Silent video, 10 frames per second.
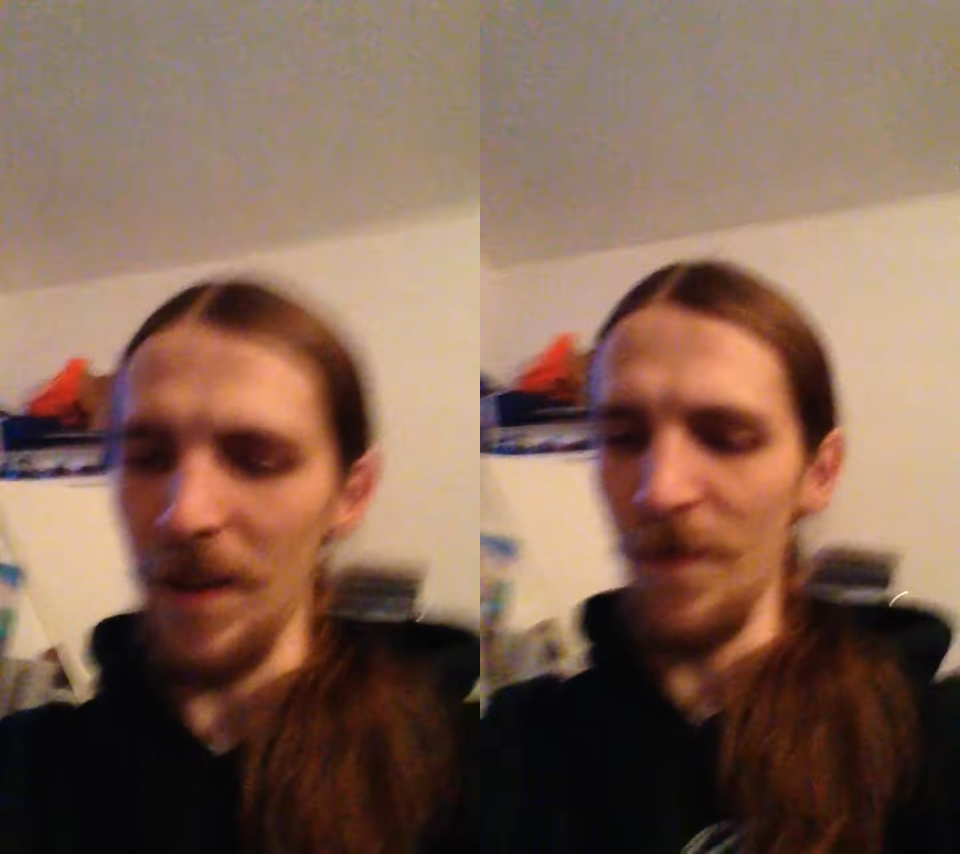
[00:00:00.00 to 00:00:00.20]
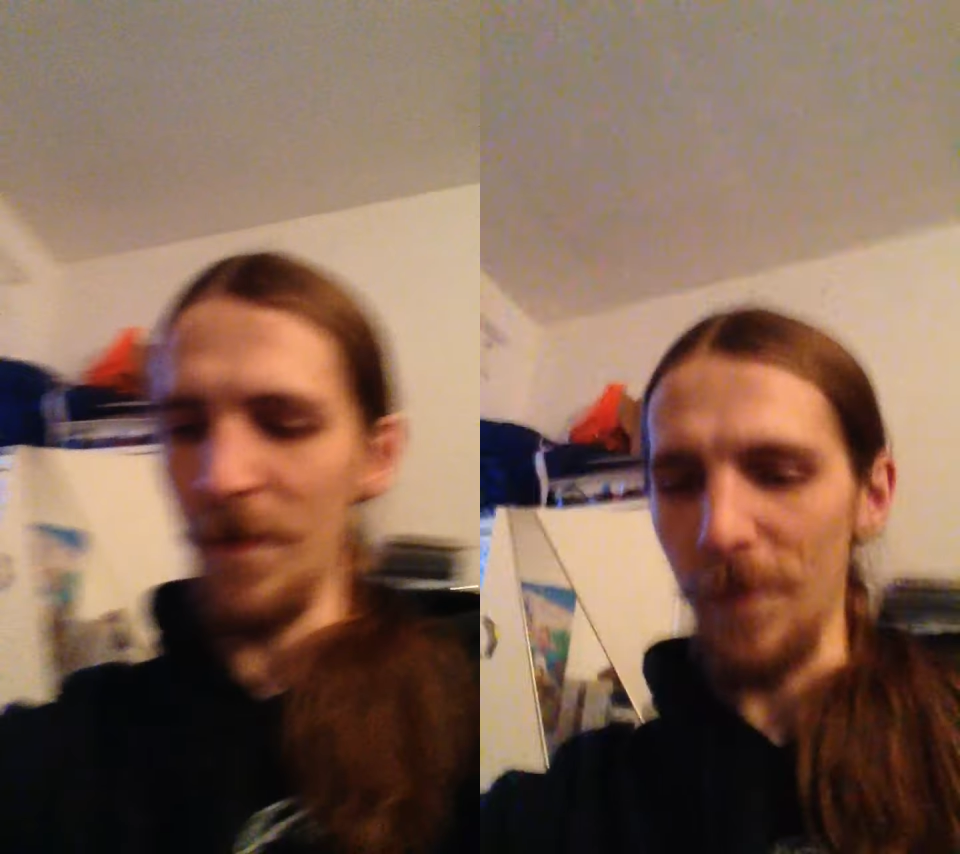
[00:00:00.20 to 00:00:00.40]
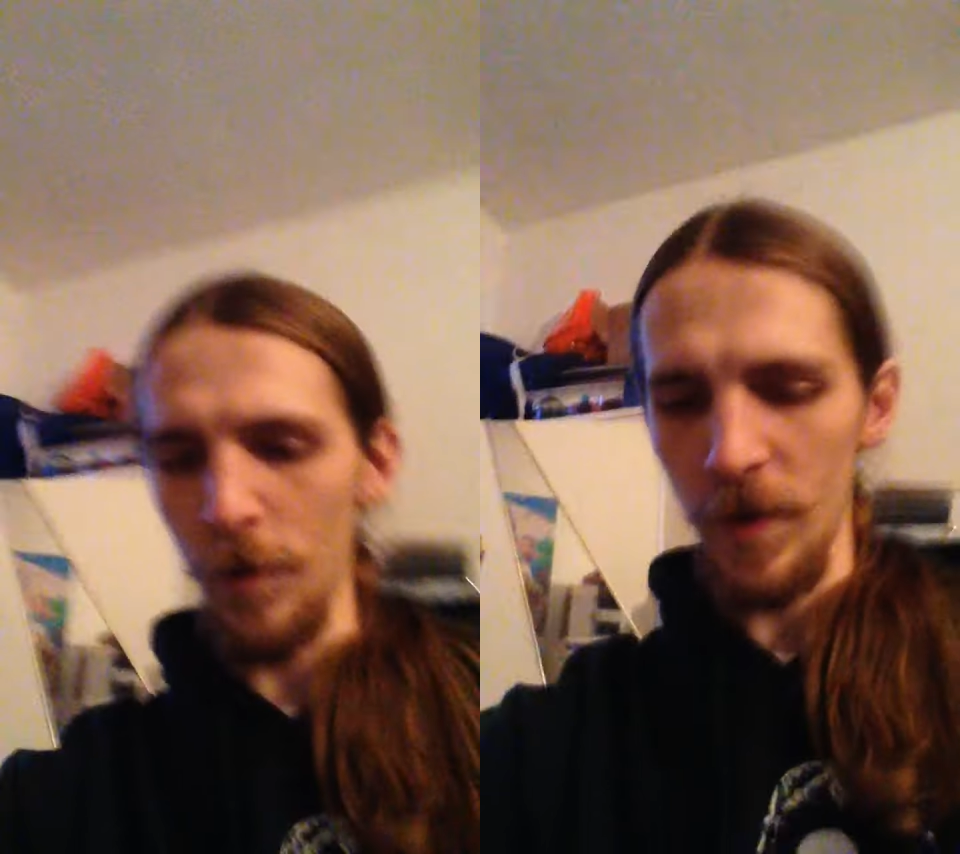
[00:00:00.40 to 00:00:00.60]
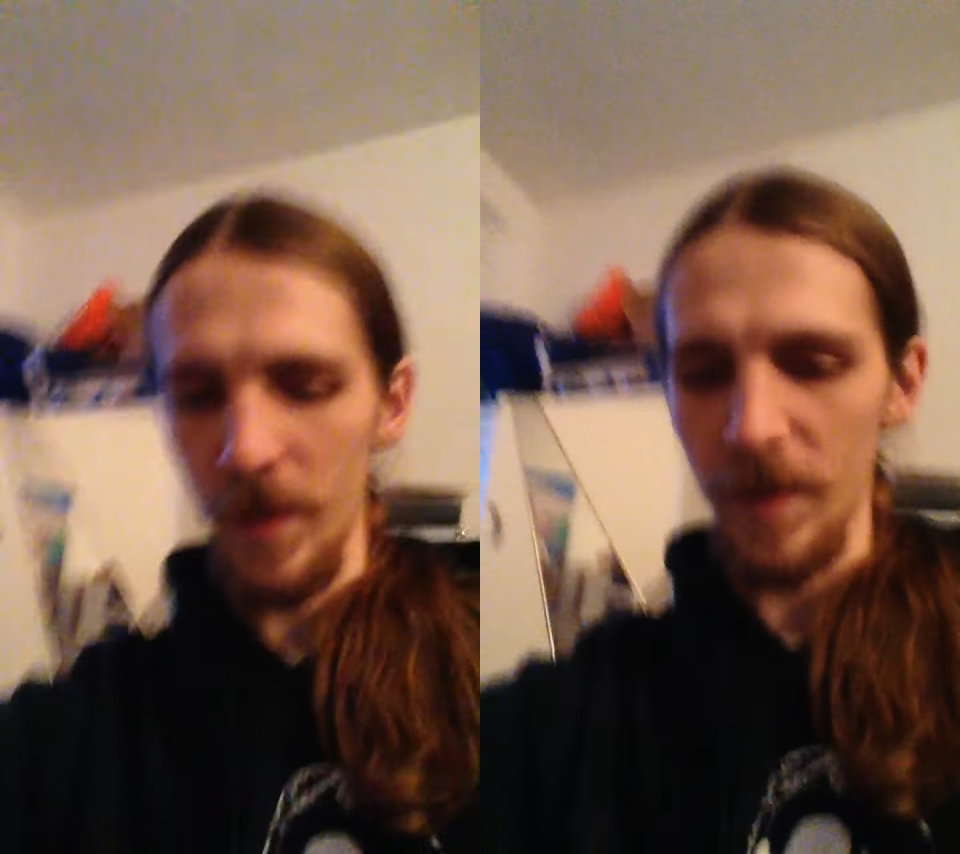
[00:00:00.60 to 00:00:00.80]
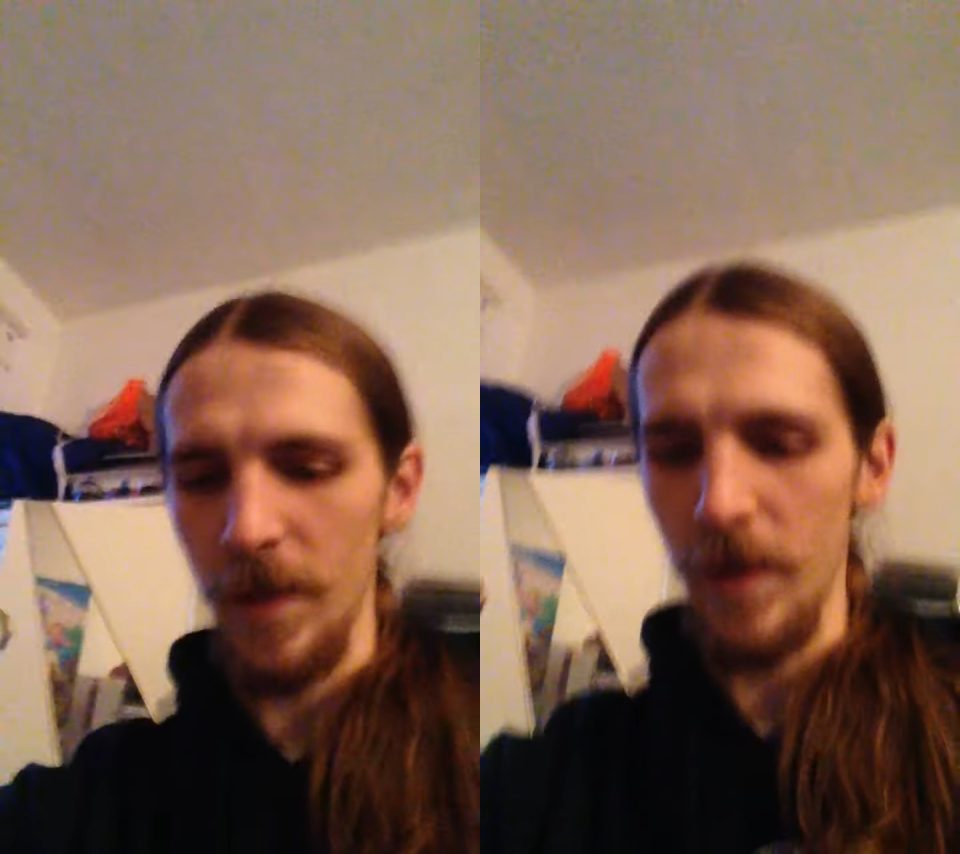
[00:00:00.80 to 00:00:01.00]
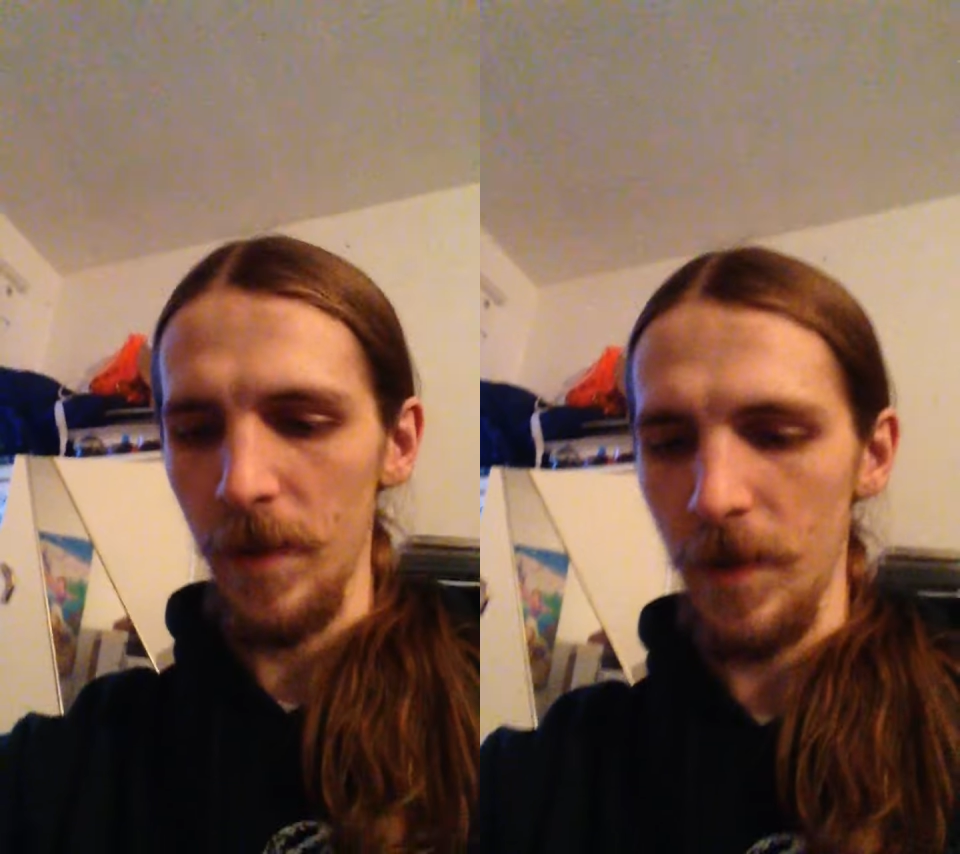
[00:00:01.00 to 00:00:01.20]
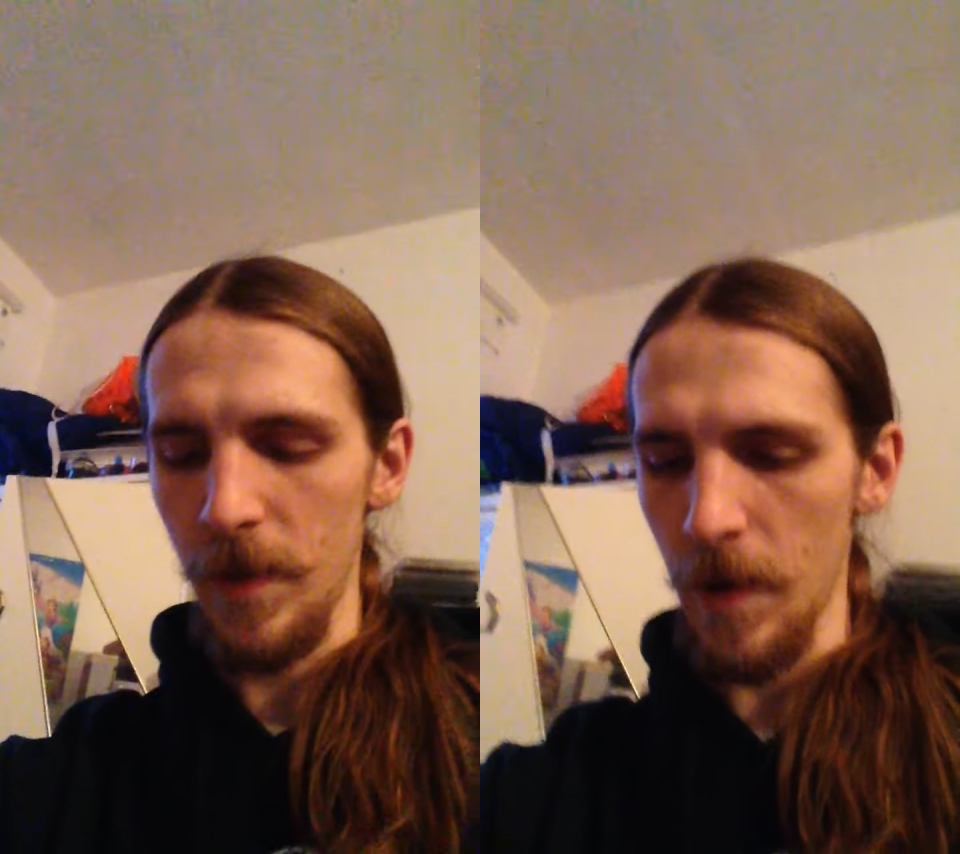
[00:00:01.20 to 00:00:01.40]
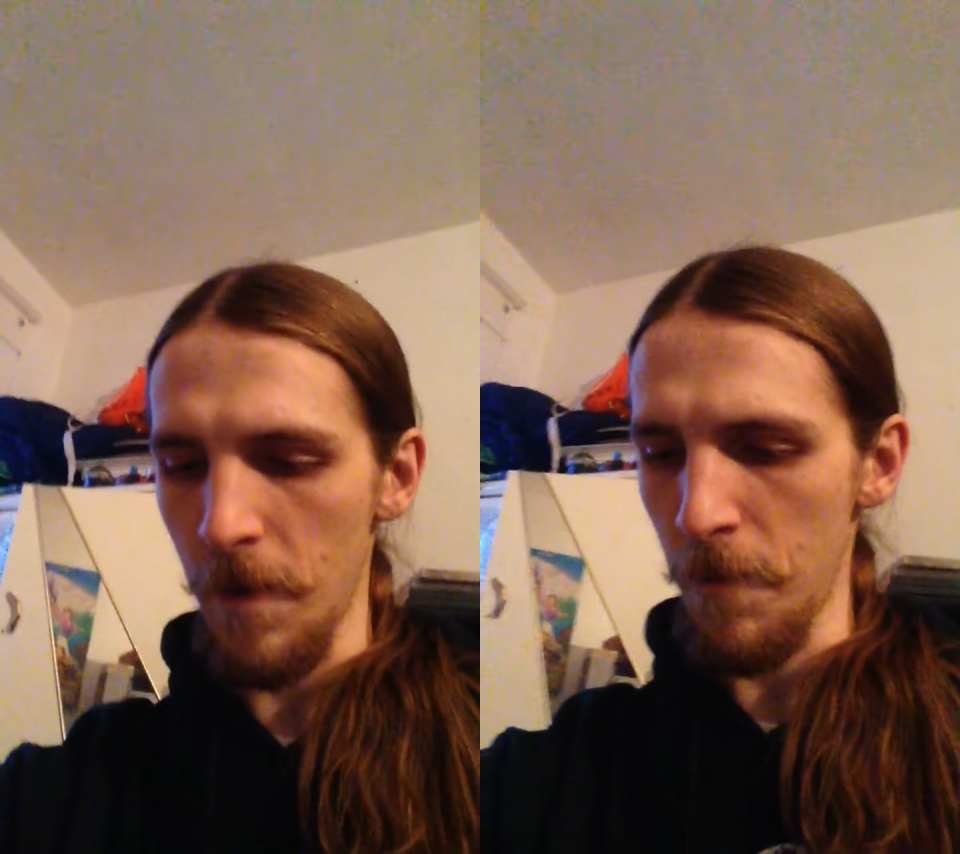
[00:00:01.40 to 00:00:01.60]

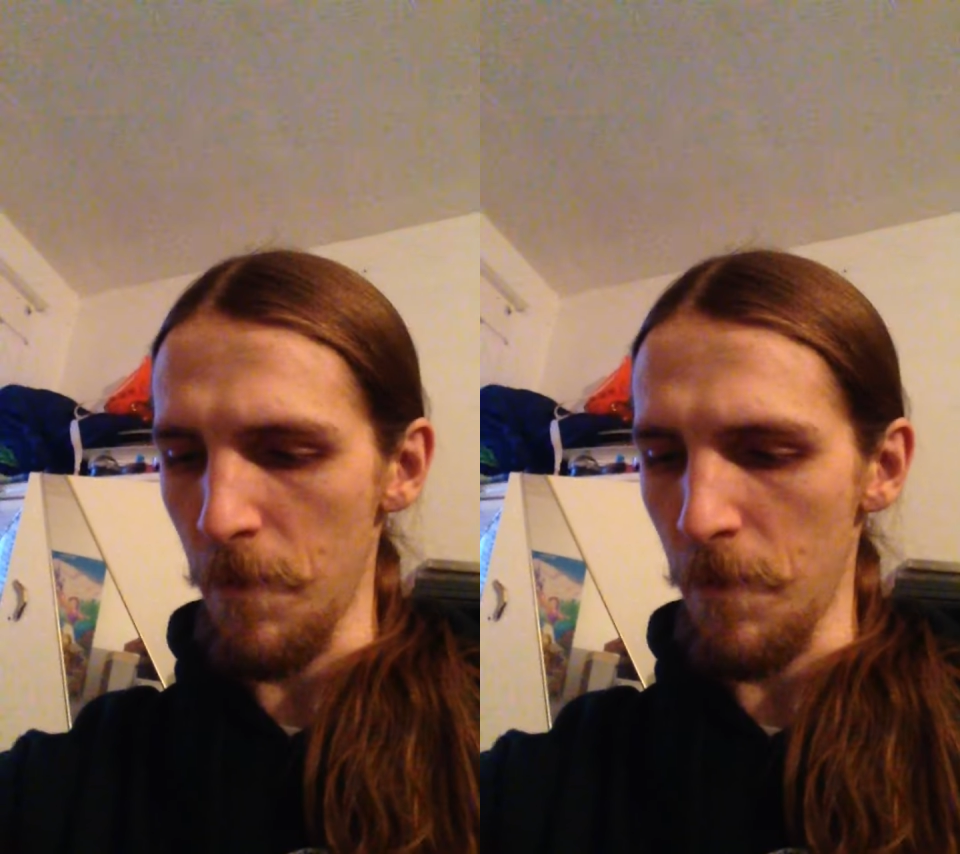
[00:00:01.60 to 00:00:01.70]
influences